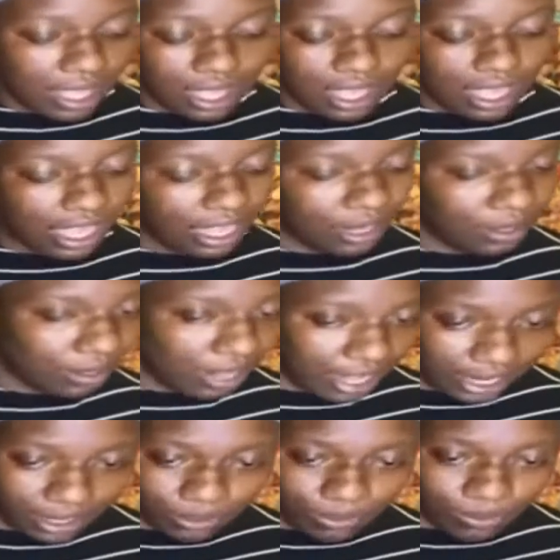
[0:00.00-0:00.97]

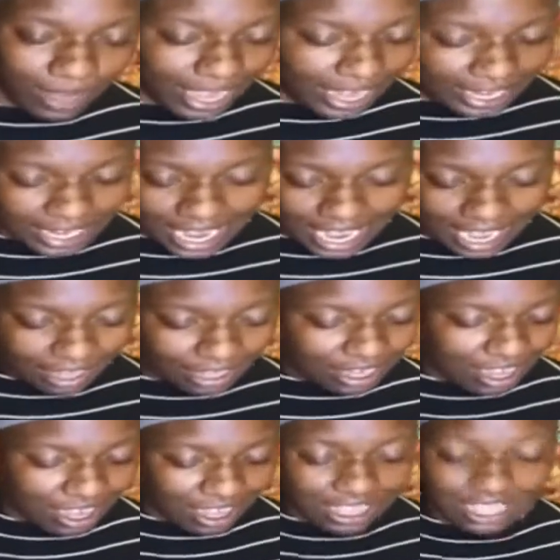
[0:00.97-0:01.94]
and waiting out and
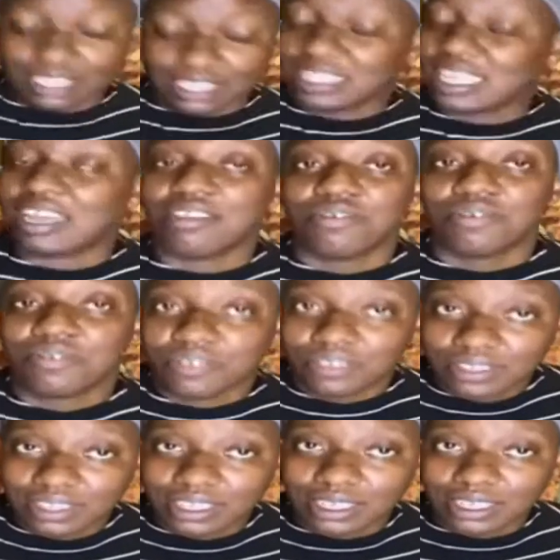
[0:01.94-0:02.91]
all that stuff,
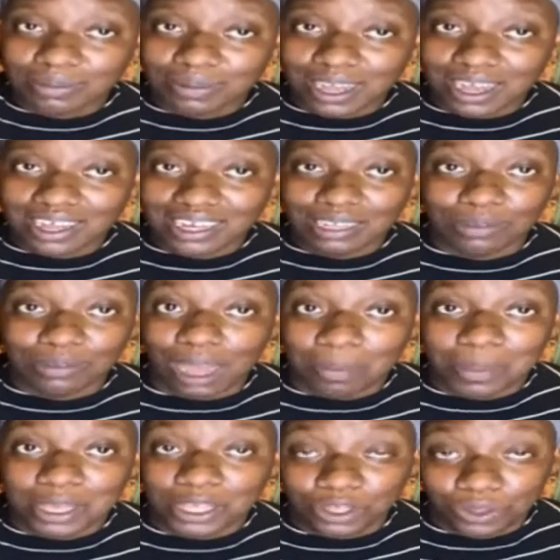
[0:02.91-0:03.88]
them and all them. I
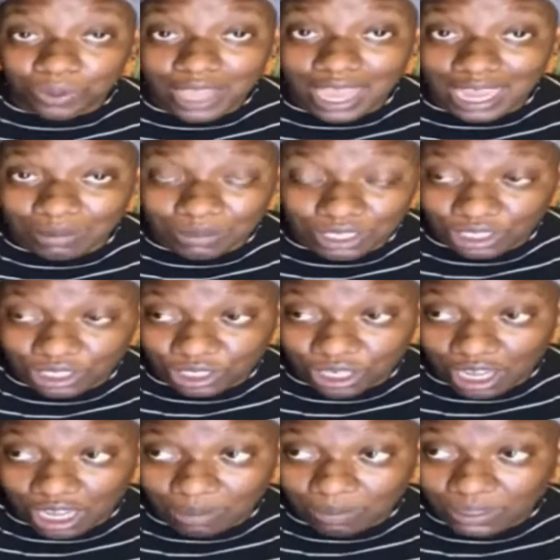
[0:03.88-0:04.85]
mean, you came to the
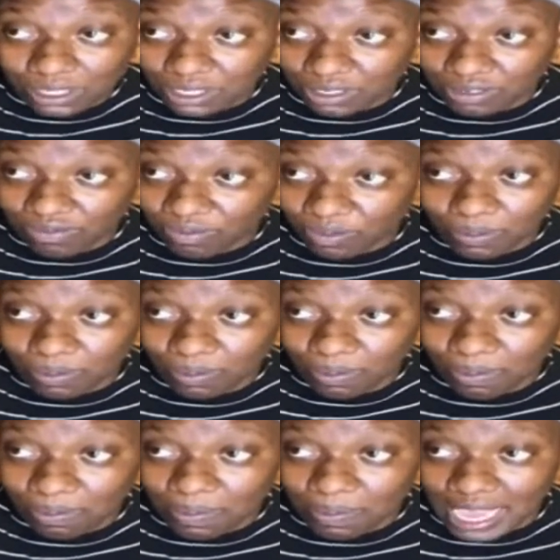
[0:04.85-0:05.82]
job to
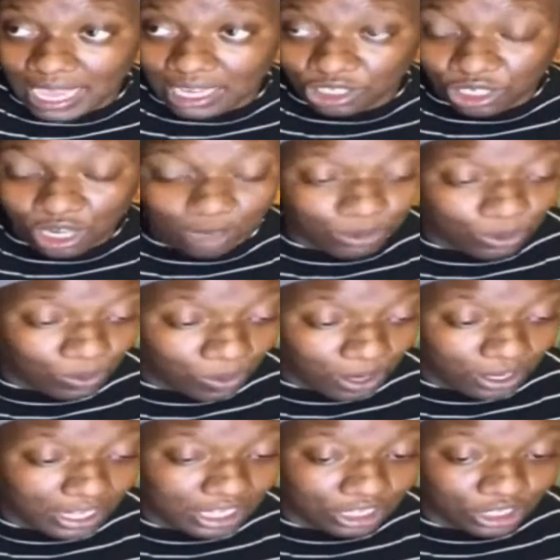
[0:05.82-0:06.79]
be at a job to
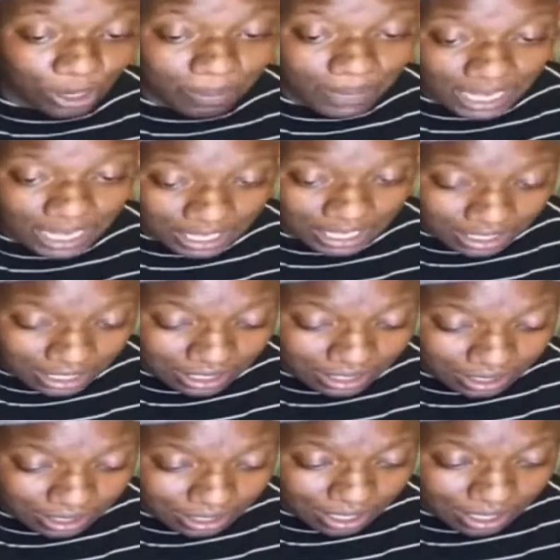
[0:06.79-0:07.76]
work and get your monies.